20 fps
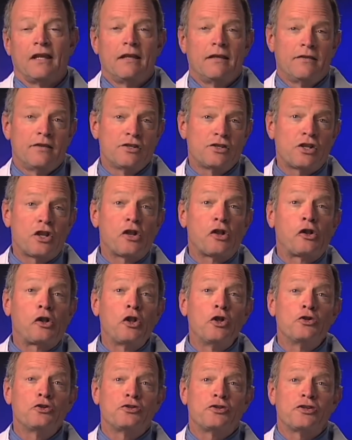This
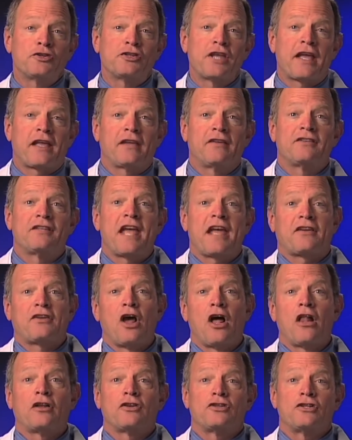concludes the second
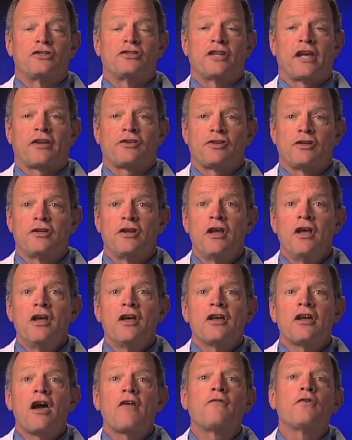technology section
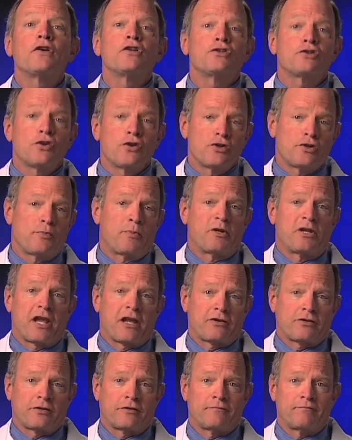covering surge
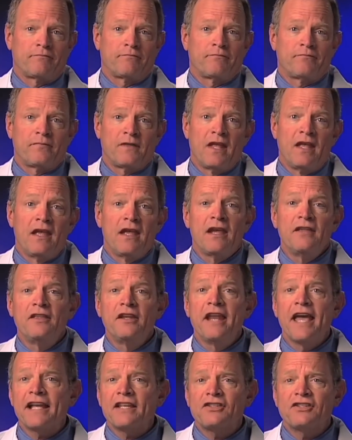protection. In the
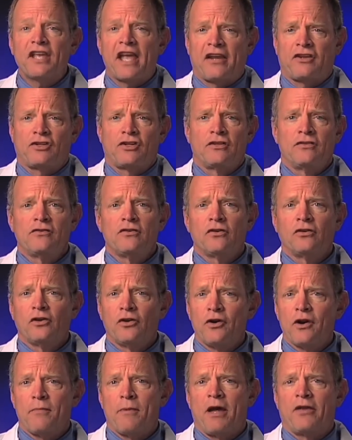next section, you'll learn
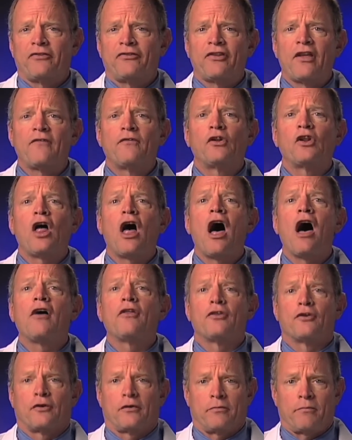about several
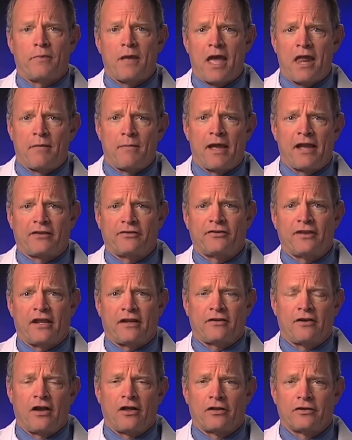other Panamax
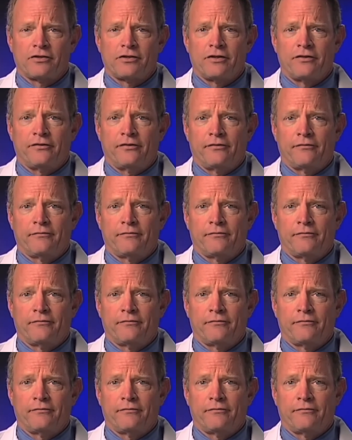technologies.